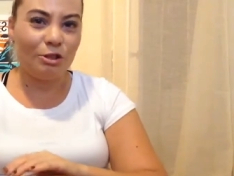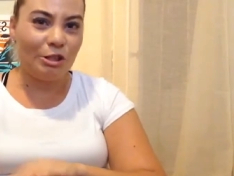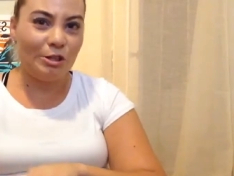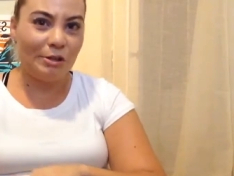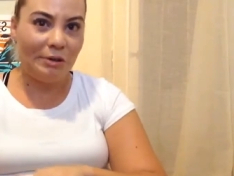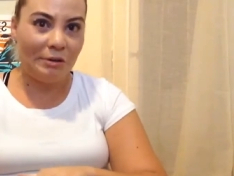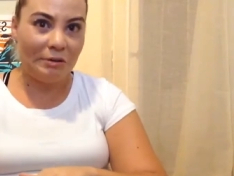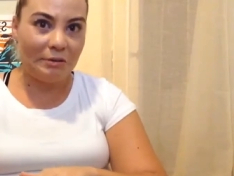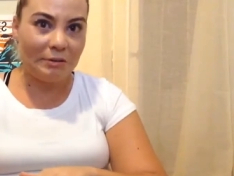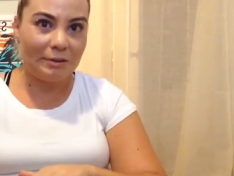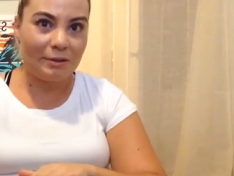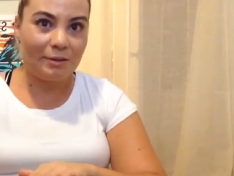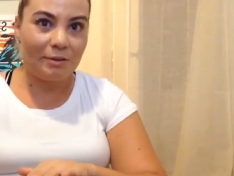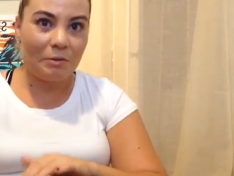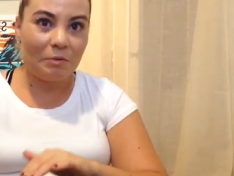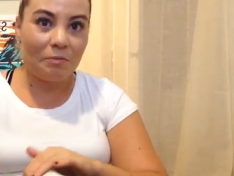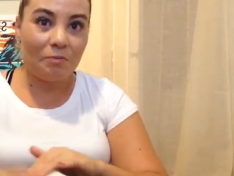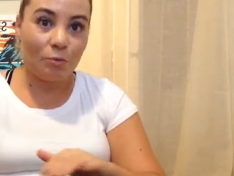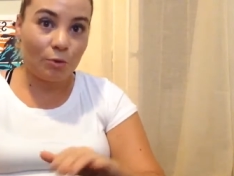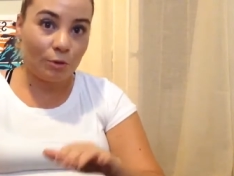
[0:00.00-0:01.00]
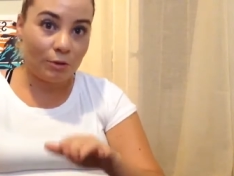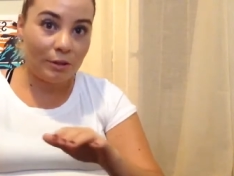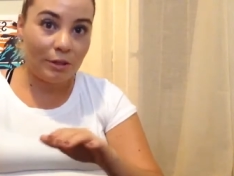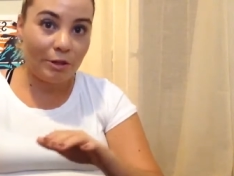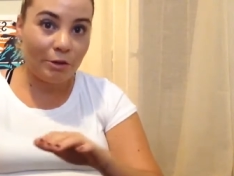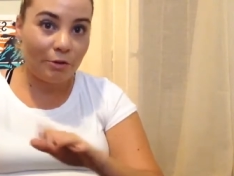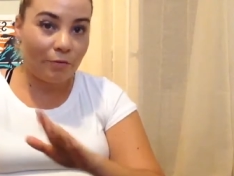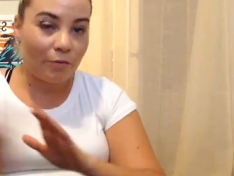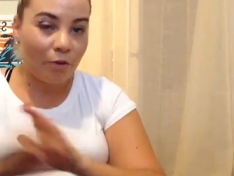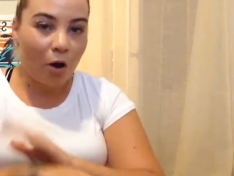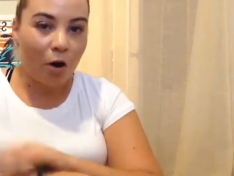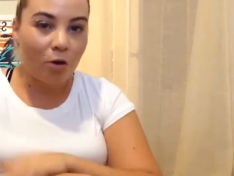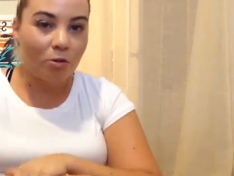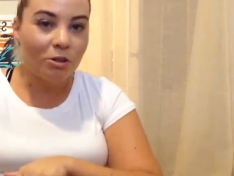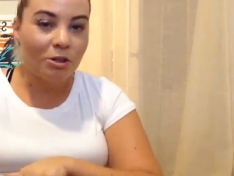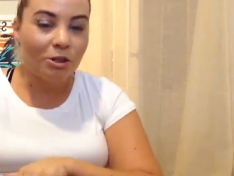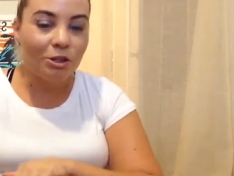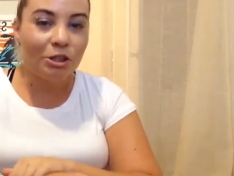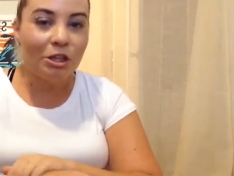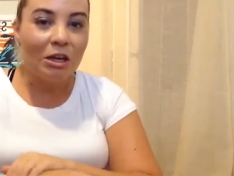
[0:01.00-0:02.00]
years, first year of
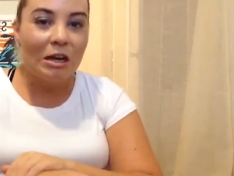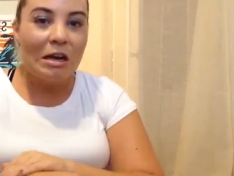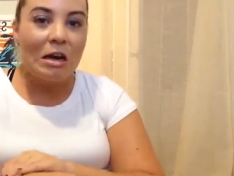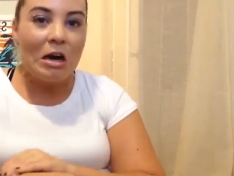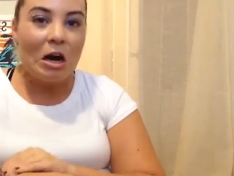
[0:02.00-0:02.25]
college.